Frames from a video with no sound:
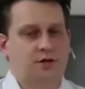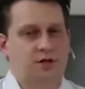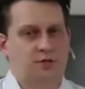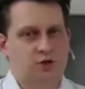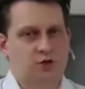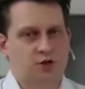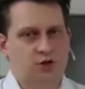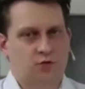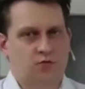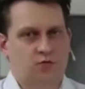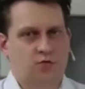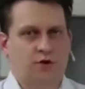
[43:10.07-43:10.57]

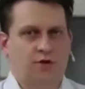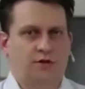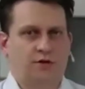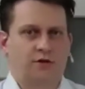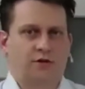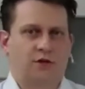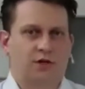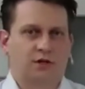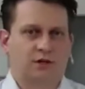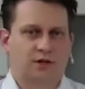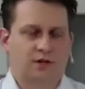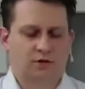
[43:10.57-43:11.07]
image
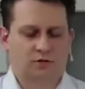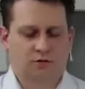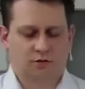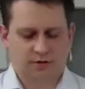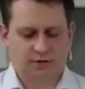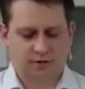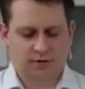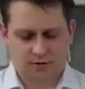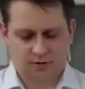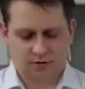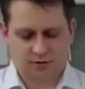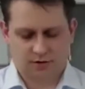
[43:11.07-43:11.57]
quality and then
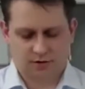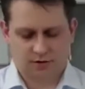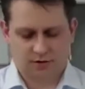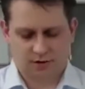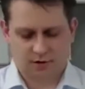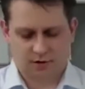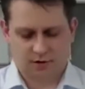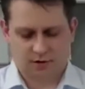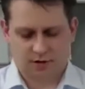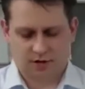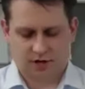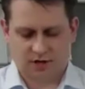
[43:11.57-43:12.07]
also
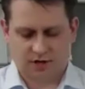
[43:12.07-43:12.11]
on